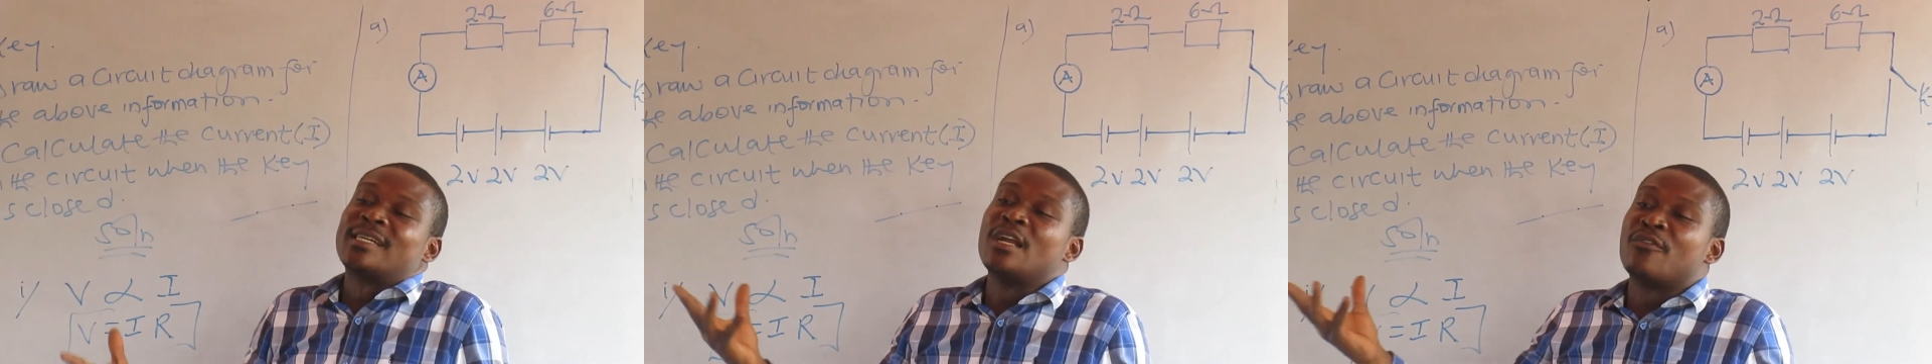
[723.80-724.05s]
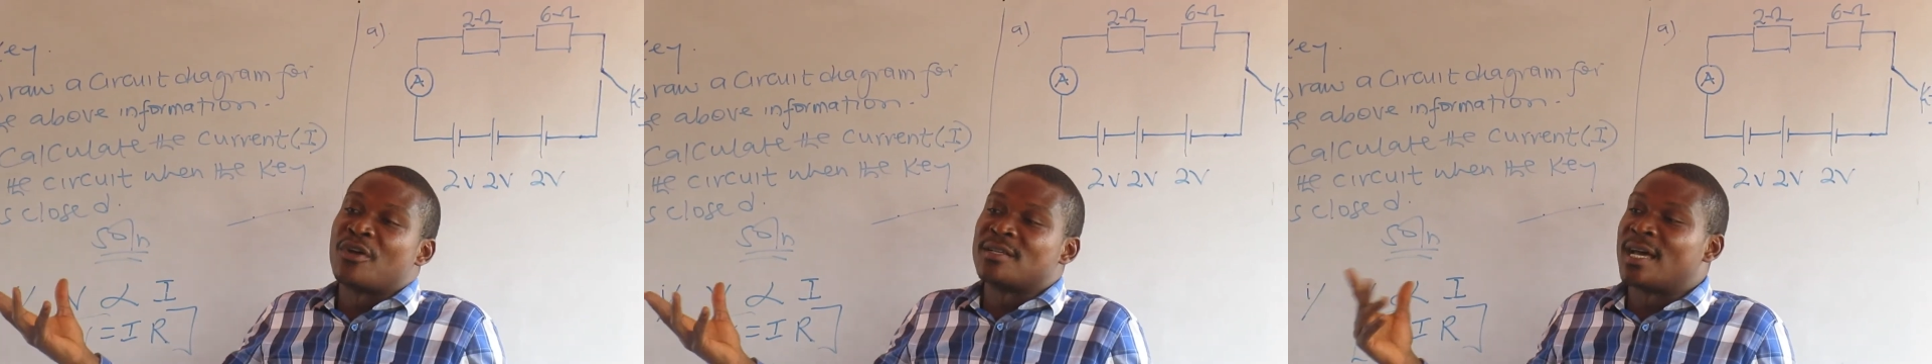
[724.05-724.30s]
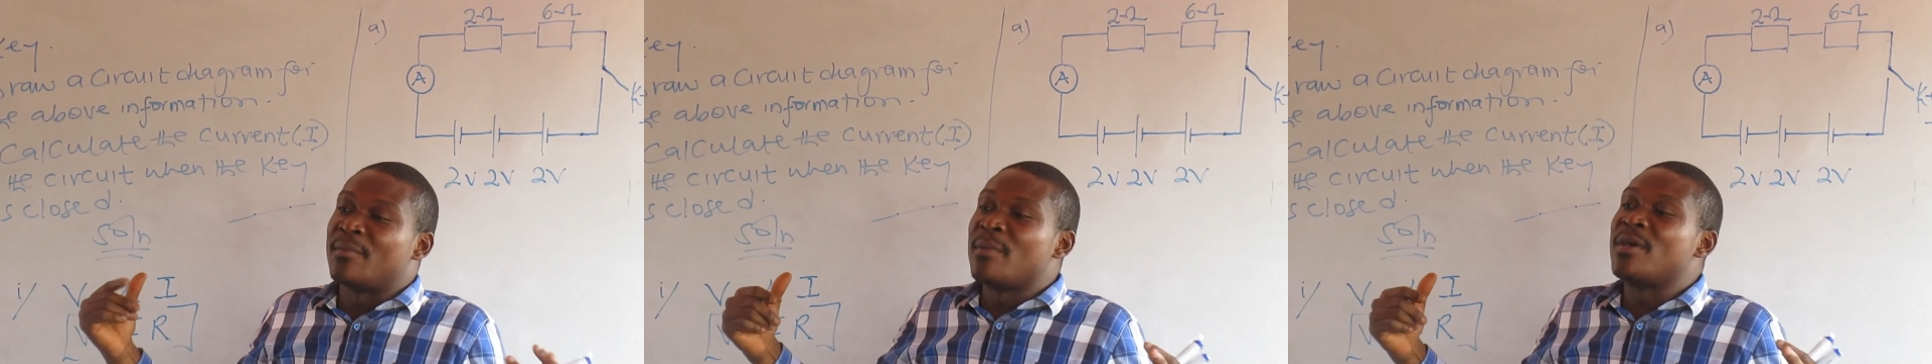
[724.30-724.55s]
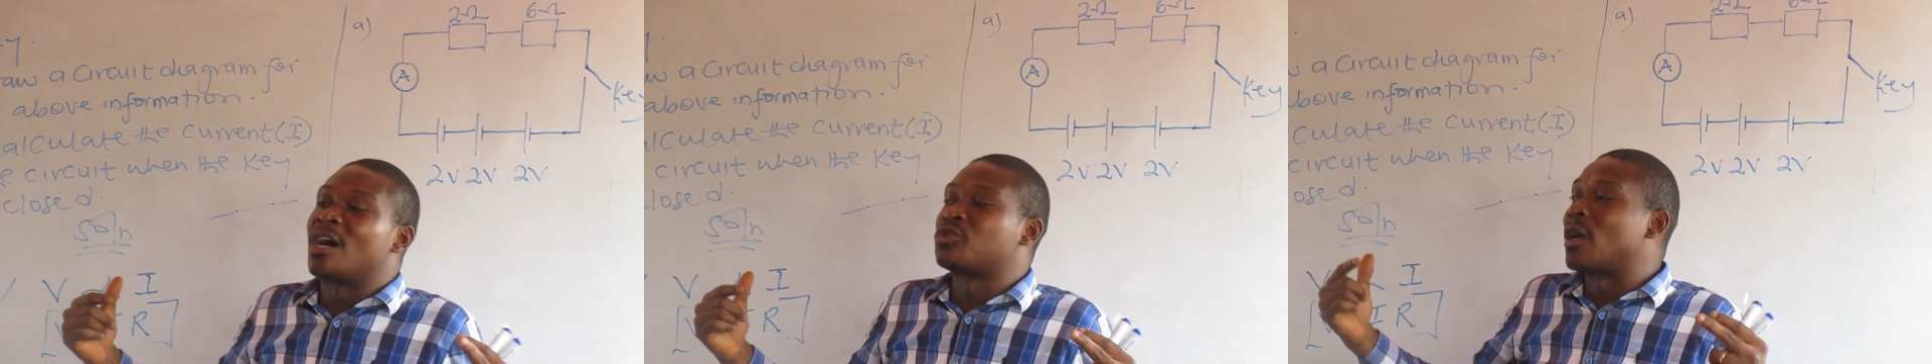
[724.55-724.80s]
difference, then maybe
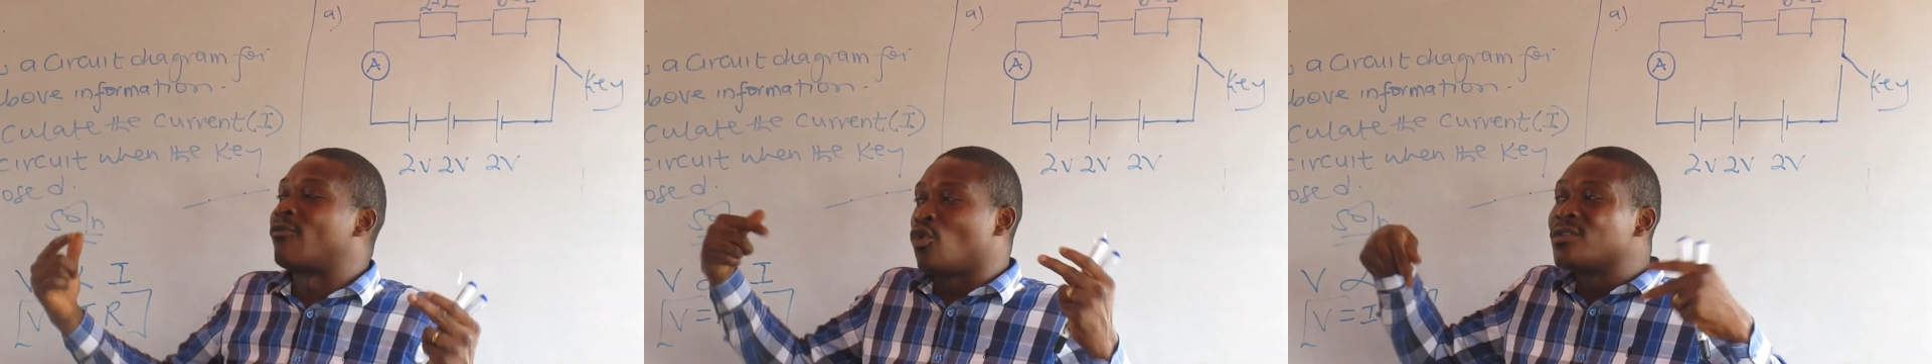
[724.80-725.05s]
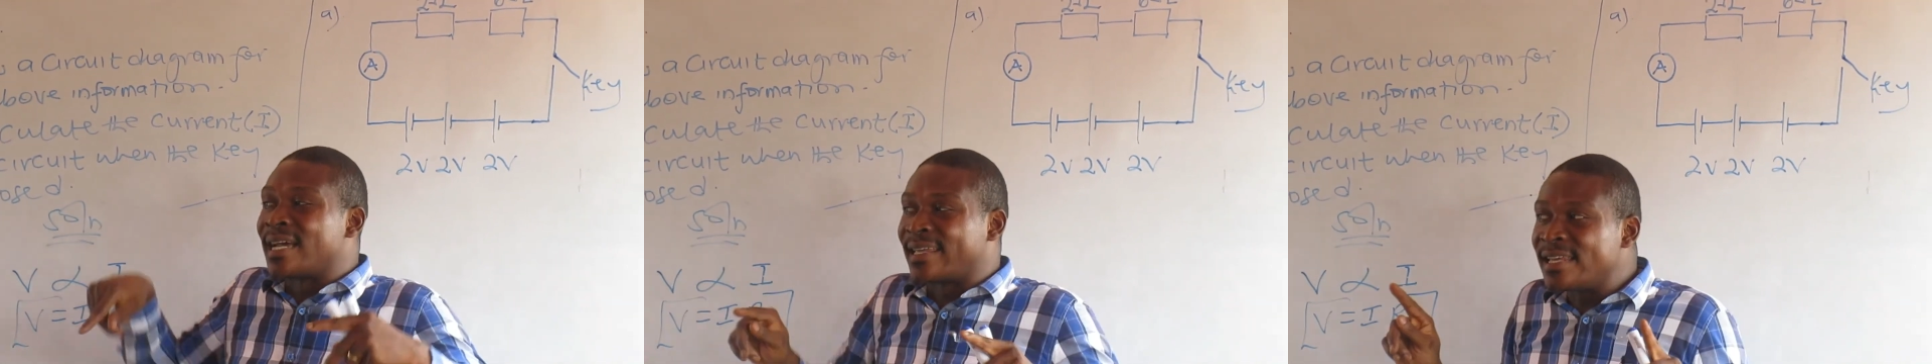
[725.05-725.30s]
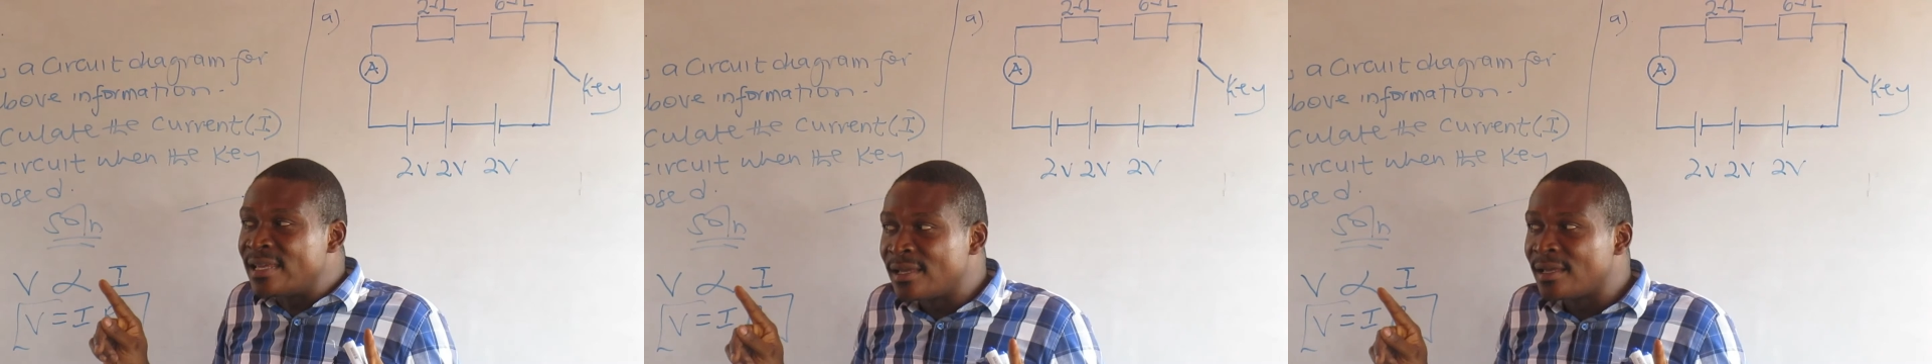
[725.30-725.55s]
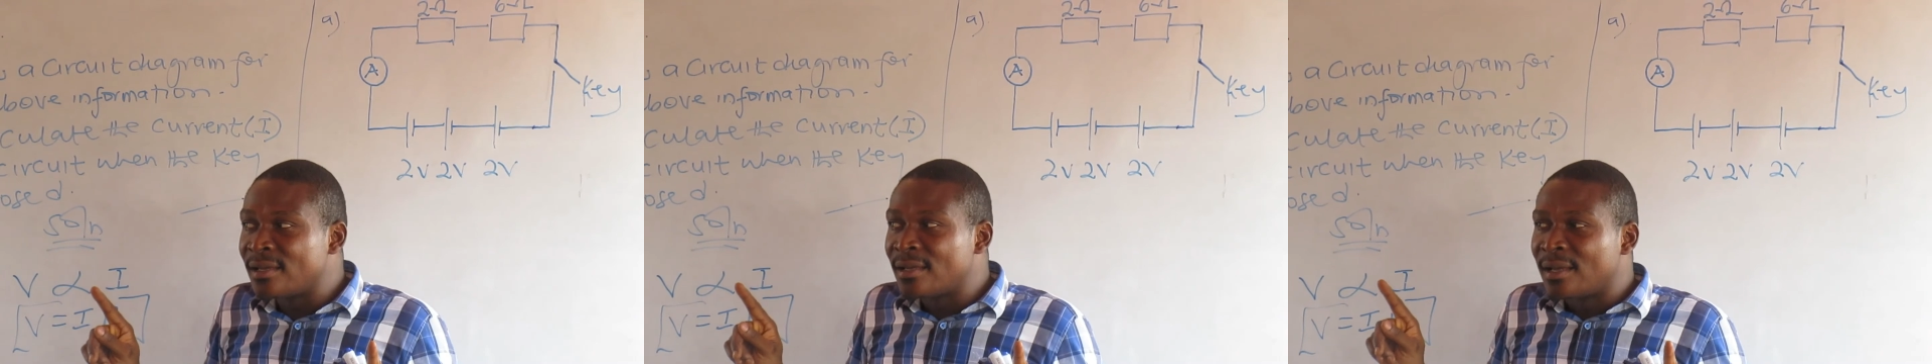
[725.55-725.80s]
I should have closed the key.
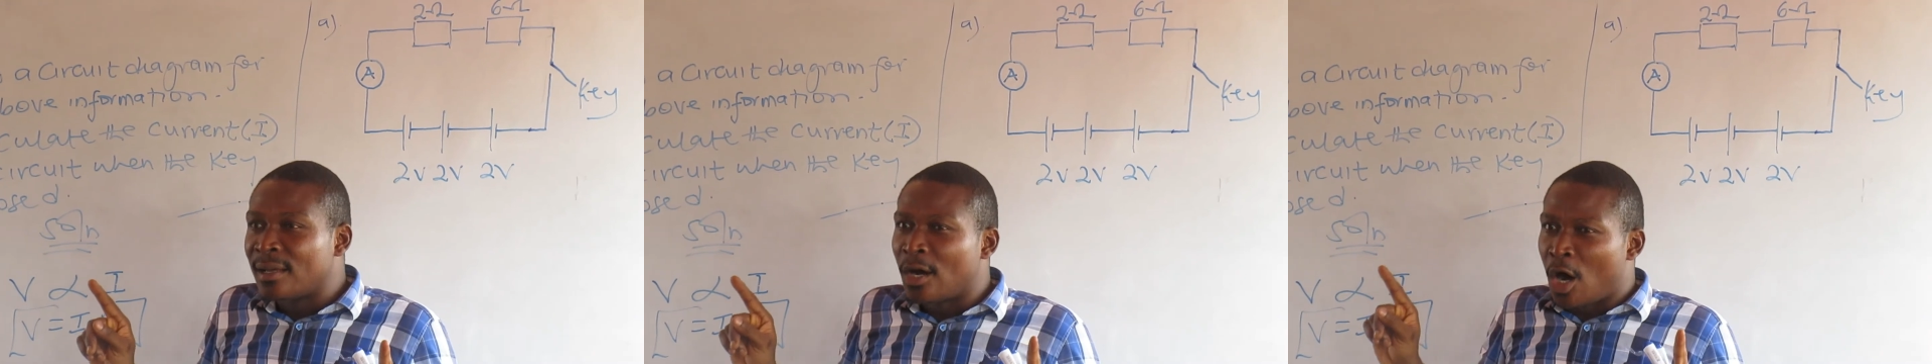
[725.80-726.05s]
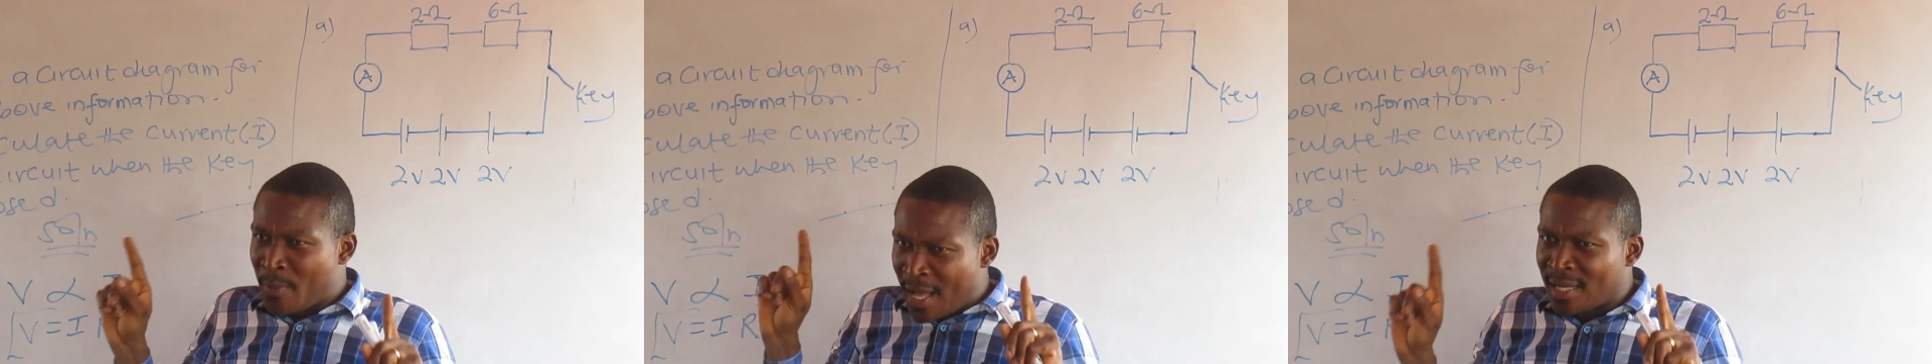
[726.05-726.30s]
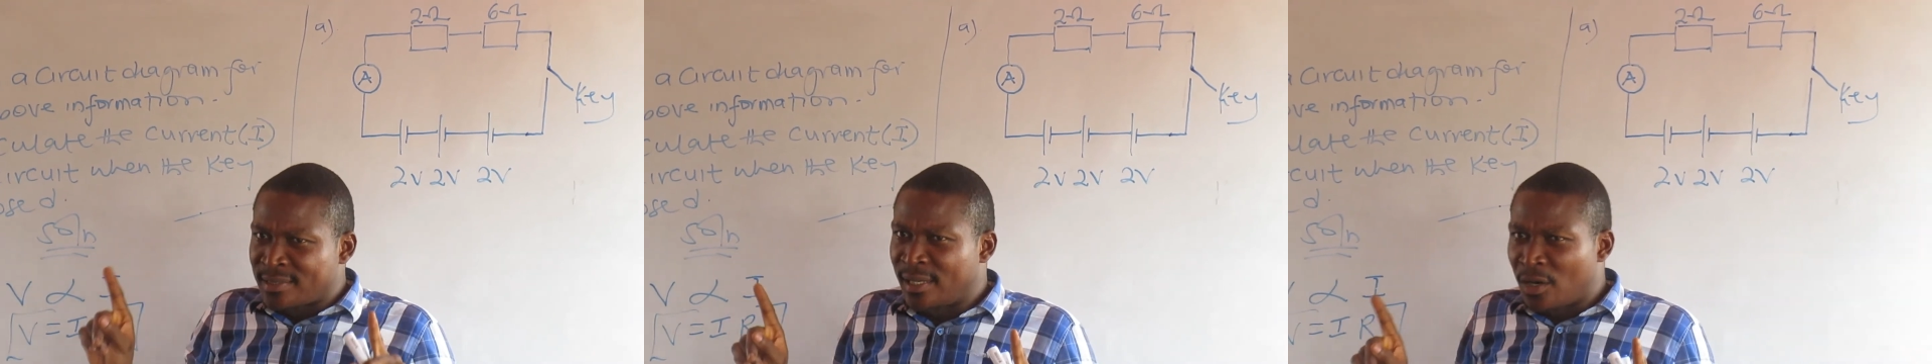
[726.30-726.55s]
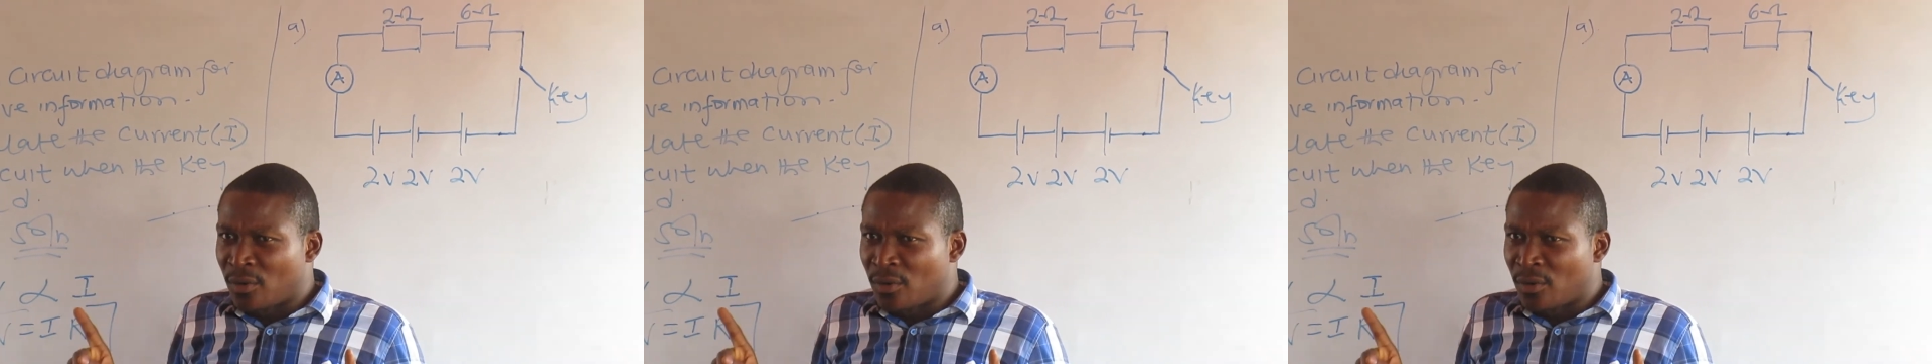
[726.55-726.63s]
I'll be addressing the whole